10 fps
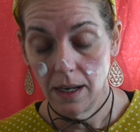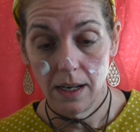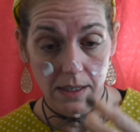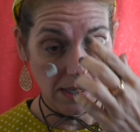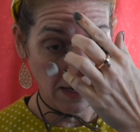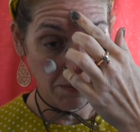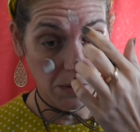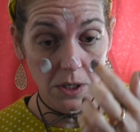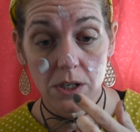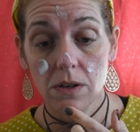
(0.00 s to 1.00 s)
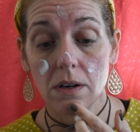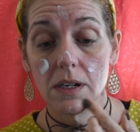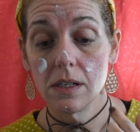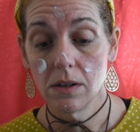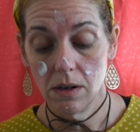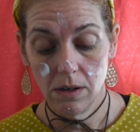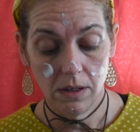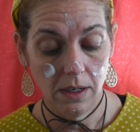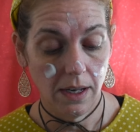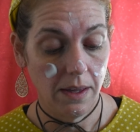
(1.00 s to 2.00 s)
as a moisturizer
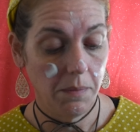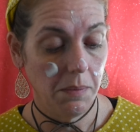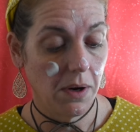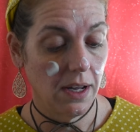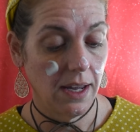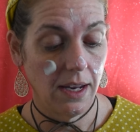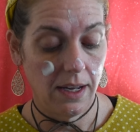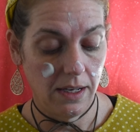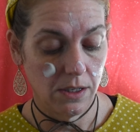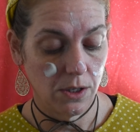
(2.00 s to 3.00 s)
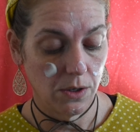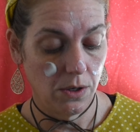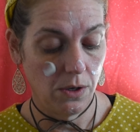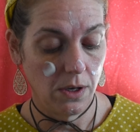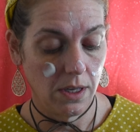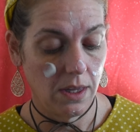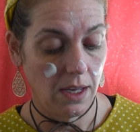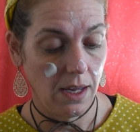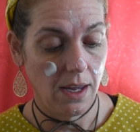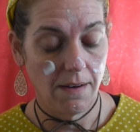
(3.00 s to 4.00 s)
on, and then we might get into
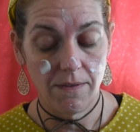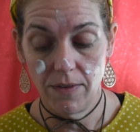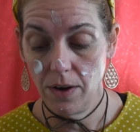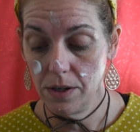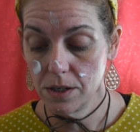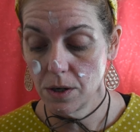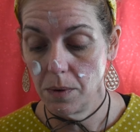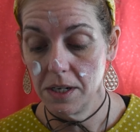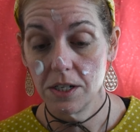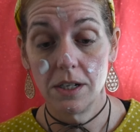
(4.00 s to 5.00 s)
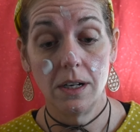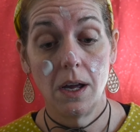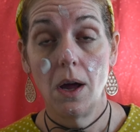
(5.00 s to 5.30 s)
the first question,